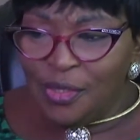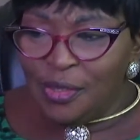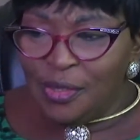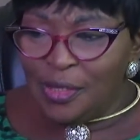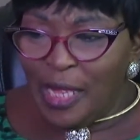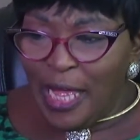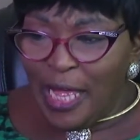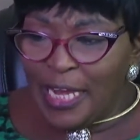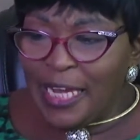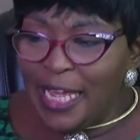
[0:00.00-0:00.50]

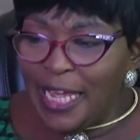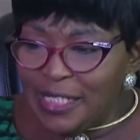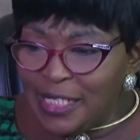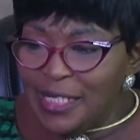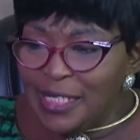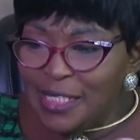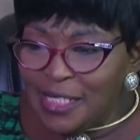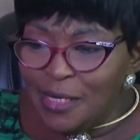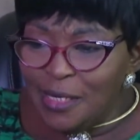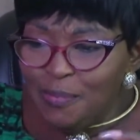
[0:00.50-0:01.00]
Energy is
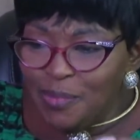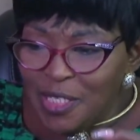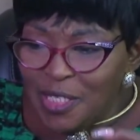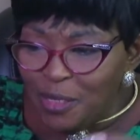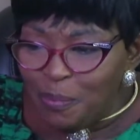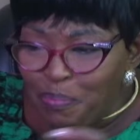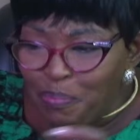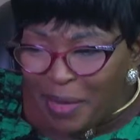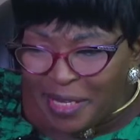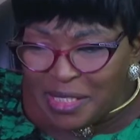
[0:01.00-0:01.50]

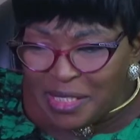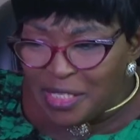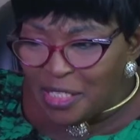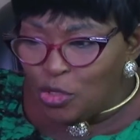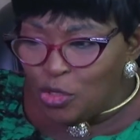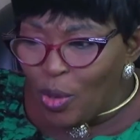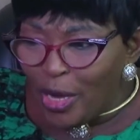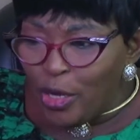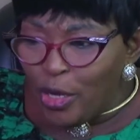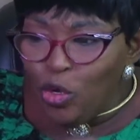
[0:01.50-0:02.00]
dissipating. You
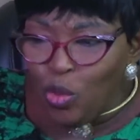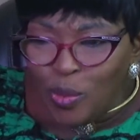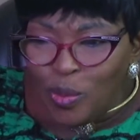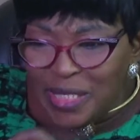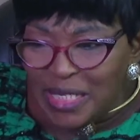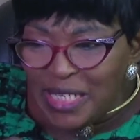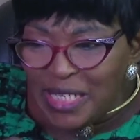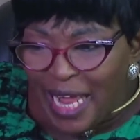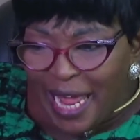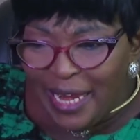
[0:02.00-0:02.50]
are
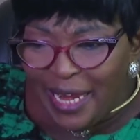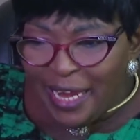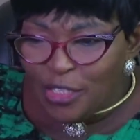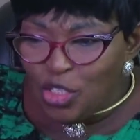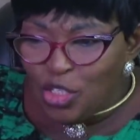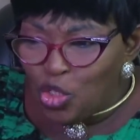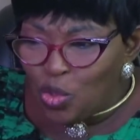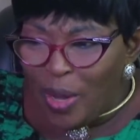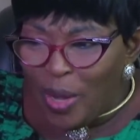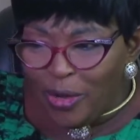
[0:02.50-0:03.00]
losing energy.
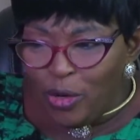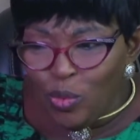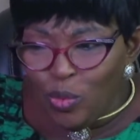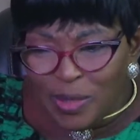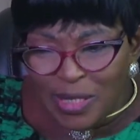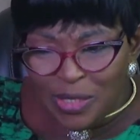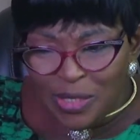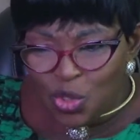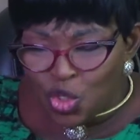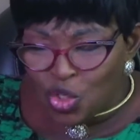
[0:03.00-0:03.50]
You are
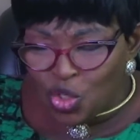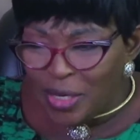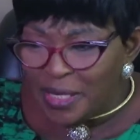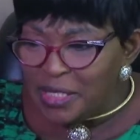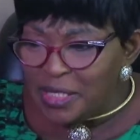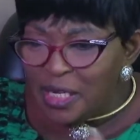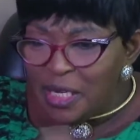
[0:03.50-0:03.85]
losing strength.